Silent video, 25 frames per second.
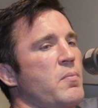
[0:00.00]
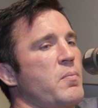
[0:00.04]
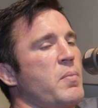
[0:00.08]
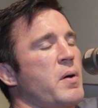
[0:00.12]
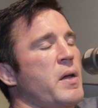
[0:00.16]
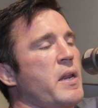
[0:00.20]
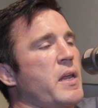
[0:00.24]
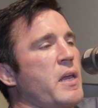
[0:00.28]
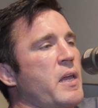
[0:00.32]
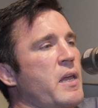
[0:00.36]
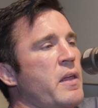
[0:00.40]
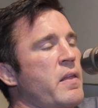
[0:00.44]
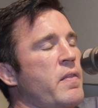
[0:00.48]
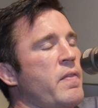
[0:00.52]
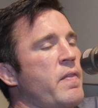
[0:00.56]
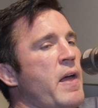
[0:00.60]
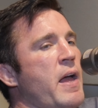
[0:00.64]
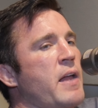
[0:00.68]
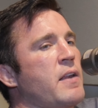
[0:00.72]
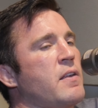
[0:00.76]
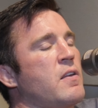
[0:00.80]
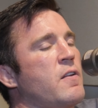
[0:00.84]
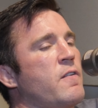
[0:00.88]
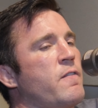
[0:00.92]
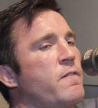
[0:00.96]
But in
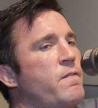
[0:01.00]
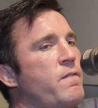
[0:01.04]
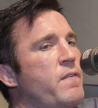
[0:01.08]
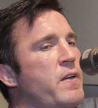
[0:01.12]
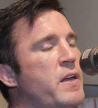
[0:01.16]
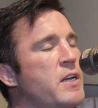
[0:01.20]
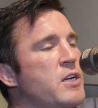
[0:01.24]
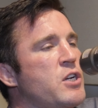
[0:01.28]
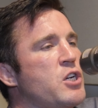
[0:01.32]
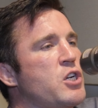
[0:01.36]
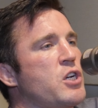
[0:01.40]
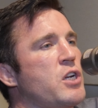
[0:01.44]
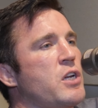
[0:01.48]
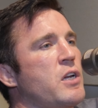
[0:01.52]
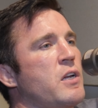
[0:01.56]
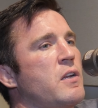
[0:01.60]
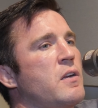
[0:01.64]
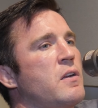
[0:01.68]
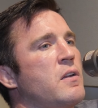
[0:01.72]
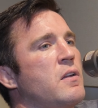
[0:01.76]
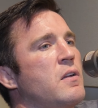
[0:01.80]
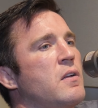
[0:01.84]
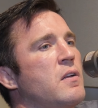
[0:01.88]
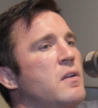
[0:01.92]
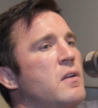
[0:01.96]
that
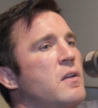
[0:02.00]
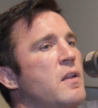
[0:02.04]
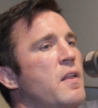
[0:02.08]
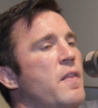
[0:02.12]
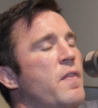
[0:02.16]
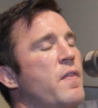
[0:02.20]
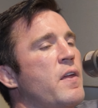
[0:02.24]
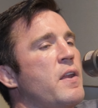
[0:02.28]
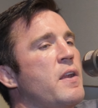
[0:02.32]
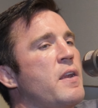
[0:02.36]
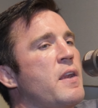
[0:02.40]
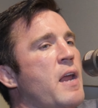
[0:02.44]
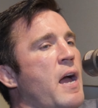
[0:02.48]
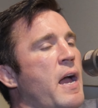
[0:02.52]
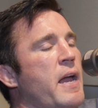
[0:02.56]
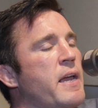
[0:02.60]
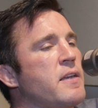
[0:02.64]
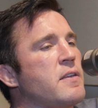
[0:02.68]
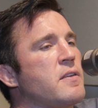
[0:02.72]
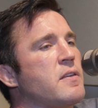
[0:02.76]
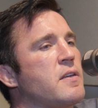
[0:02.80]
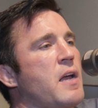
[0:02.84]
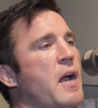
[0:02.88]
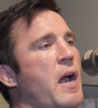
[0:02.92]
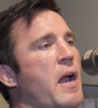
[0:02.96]
division, the
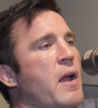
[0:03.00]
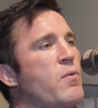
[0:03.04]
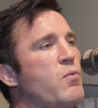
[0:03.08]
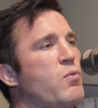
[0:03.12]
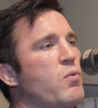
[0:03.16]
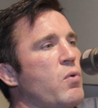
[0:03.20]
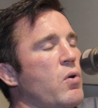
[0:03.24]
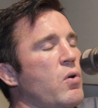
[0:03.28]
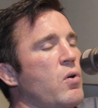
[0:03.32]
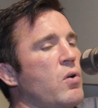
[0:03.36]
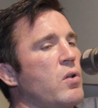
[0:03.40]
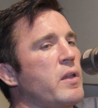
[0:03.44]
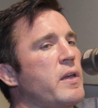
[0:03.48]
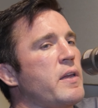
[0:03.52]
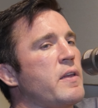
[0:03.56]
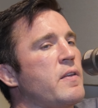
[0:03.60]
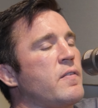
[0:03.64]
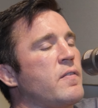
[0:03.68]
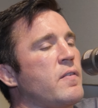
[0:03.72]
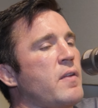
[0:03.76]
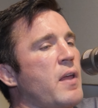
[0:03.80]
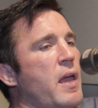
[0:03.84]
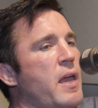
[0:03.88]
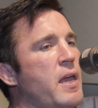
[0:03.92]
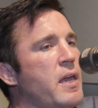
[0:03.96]
nice guy role
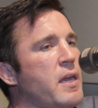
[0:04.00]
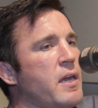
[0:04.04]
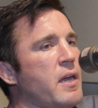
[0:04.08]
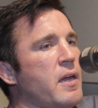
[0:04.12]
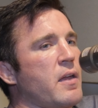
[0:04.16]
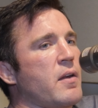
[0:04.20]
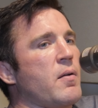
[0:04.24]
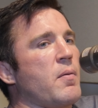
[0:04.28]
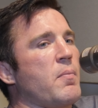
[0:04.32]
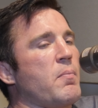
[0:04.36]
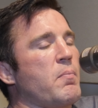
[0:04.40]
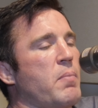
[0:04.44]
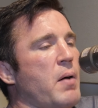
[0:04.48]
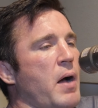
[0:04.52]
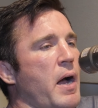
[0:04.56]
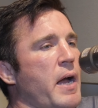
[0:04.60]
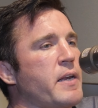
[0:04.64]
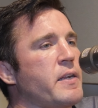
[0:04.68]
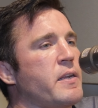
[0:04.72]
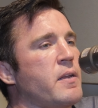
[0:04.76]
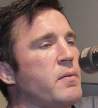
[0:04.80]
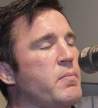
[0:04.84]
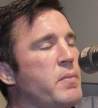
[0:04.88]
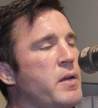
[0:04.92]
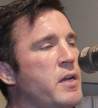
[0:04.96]
is taken by
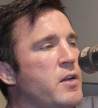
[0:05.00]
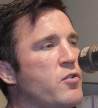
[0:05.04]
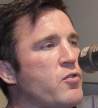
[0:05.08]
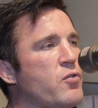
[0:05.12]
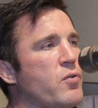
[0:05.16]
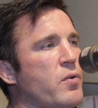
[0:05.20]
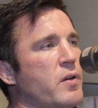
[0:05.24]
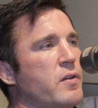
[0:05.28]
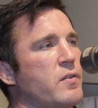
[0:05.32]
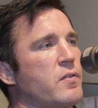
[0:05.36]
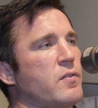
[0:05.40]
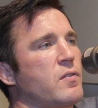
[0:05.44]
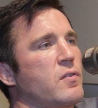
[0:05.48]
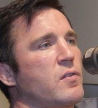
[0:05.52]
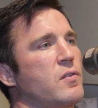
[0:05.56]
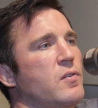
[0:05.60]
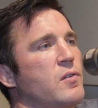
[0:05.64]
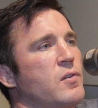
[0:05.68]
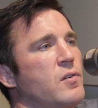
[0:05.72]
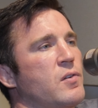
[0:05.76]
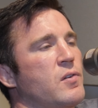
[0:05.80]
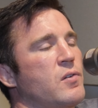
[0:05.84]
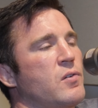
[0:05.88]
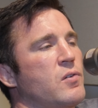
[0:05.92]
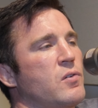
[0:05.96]
Demetrious,
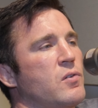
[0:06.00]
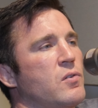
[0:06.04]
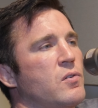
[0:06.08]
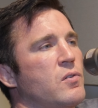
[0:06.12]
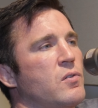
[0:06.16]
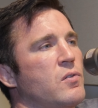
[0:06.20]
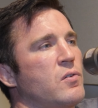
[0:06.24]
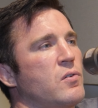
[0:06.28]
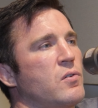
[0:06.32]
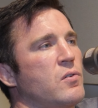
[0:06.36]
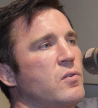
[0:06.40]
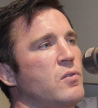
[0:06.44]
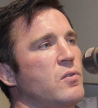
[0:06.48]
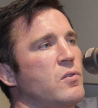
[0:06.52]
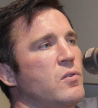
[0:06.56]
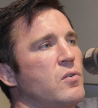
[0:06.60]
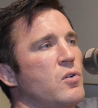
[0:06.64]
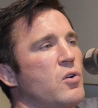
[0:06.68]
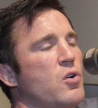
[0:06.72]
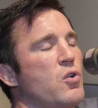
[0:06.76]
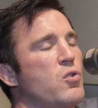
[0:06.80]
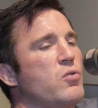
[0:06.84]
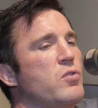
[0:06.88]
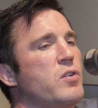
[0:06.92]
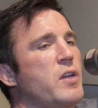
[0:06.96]

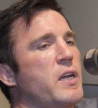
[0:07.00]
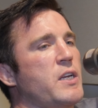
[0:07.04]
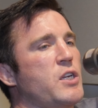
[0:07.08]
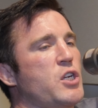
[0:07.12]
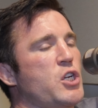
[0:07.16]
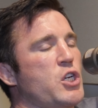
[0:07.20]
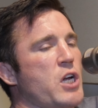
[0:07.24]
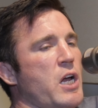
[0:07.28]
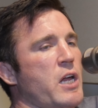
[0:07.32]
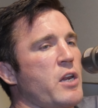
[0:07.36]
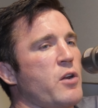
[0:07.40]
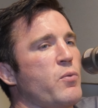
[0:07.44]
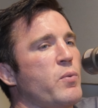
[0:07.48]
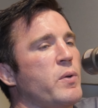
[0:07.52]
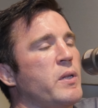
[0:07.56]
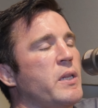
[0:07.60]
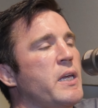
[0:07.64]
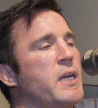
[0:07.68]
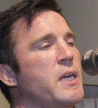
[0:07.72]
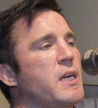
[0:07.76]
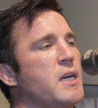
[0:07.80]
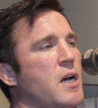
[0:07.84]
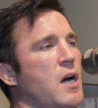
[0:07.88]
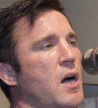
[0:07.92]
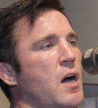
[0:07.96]
who's a
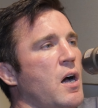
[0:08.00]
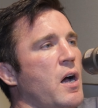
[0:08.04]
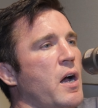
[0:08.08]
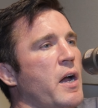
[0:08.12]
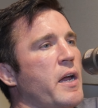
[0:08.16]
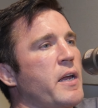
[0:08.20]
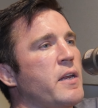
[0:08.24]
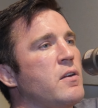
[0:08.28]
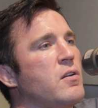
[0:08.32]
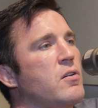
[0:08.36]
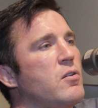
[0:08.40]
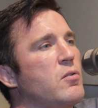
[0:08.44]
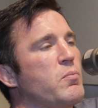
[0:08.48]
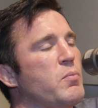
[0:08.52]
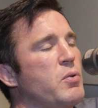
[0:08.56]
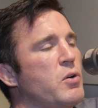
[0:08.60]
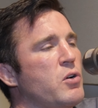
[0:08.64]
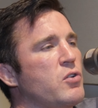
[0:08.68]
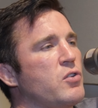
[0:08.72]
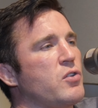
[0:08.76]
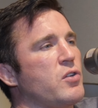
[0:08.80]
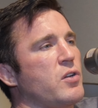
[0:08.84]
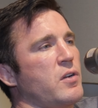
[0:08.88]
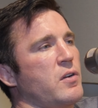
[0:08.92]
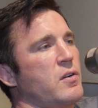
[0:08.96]
genuinely kind
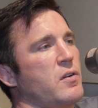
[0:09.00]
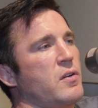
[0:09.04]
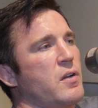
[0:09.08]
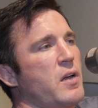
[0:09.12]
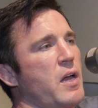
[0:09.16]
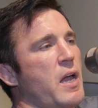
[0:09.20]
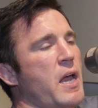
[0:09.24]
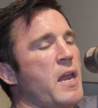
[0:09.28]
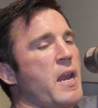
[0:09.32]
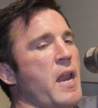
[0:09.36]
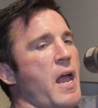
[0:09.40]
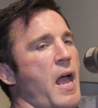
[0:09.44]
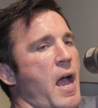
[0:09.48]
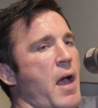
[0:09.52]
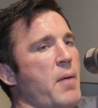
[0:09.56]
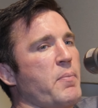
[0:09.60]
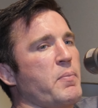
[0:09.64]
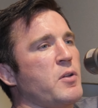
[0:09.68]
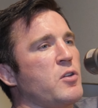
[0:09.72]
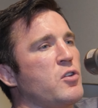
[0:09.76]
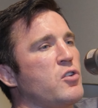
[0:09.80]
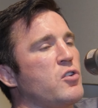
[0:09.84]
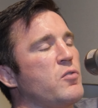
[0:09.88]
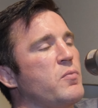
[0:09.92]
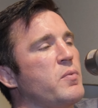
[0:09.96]
person and
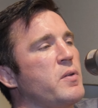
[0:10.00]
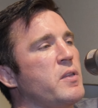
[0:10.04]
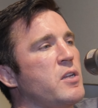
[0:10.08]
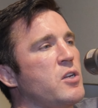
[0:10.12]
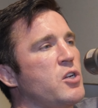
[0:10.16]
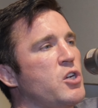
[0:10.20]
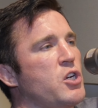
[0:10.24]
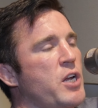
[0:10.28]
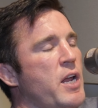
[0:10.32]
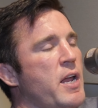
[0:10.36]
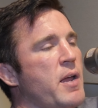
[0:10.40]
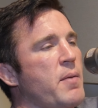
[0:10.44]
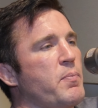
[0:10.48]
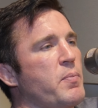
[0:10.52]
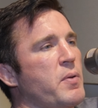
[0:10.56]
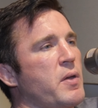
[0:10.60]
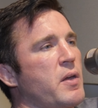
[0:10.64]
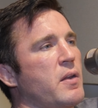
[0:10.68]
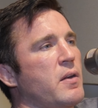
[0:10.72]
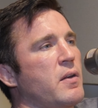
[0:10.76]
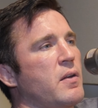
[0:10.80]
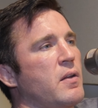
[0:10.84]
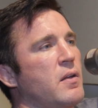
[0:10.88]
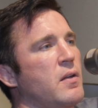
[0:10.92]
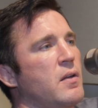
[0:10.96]
happens to be the
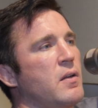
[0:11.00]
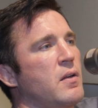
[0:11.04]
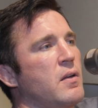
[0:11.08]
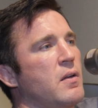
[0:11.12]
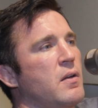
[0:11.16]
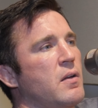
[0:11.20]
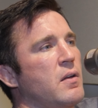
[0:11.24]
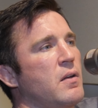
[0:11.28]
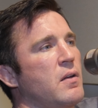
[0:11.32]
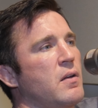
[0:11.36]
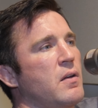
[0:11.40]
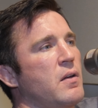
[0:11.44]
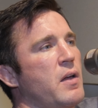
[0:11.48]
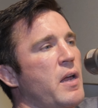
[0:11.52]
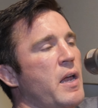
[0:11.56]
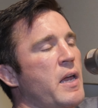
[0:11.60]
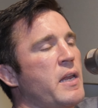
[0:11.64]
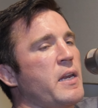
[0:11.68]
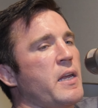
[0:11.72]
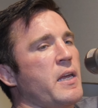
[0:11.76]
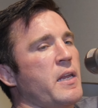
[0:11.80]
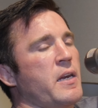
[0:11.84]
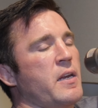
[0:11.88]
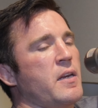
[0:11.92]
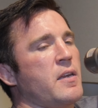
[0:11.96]
champion.
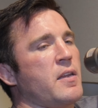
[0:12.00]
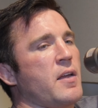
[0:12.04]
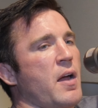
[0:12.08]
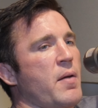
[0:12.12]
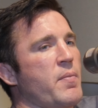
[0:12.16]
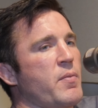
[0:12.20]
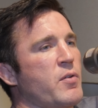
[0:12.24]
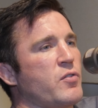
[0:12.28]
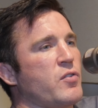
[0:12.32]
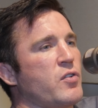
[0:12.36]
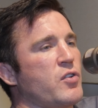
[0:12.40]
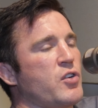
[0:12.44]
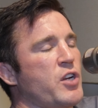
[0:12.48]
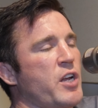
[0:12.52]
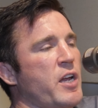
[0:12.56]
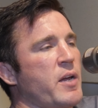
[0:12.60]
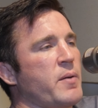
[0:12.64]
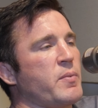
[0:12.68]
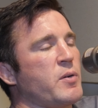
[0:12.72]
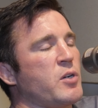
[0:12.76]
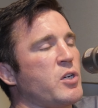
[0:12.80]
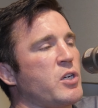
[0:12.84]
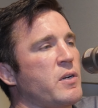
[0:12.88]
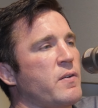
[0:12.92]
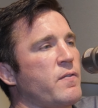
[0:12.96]
And anytime there's a
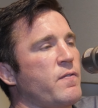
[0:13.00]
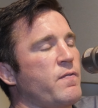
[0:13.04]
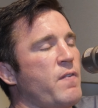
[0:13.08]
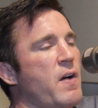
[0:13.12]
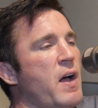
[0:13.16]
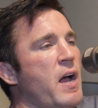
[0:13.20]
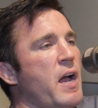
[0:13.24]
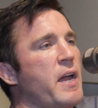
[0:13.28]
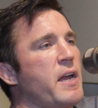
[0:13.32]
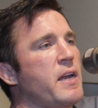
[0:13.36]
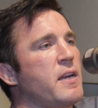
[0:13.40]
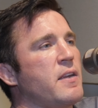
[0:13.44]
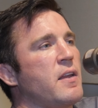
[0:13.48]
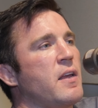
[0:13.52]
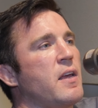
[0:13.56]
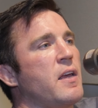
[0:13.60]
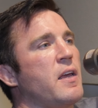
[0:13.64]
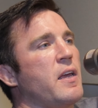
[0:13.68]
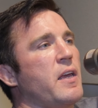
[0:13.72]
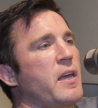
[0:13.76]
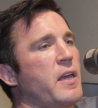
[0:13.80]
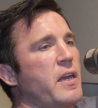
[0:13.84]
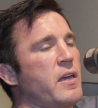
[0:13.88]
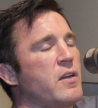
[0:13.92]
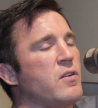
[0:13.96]
championship fight,
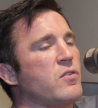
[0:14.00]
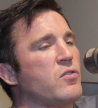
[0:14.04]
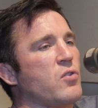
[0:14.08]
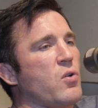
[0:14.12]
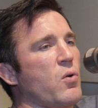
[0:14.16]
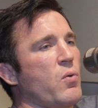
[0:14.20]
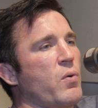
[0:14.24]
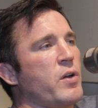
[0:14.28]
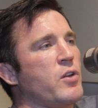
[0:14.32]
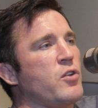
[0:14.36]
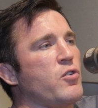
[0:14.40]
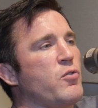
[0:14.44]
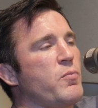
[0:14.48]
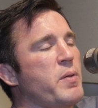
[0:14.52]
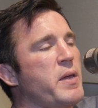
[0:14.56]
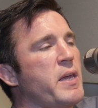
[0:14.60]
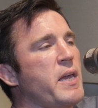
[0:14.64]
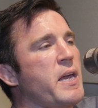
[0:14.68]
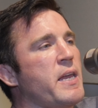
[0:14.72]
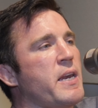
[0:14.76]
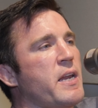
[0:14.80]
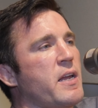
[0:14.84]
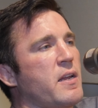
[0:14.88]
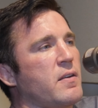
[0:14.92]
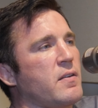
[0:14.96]
he is going to be
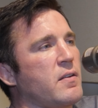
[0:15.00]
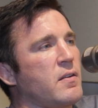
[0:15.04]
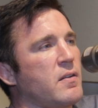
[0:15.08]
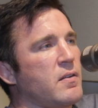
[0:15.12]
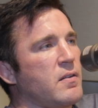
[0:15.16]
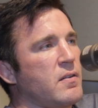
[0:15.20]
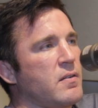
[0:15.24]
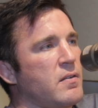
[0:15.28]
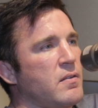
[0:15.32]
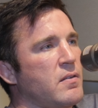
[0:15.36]
in it.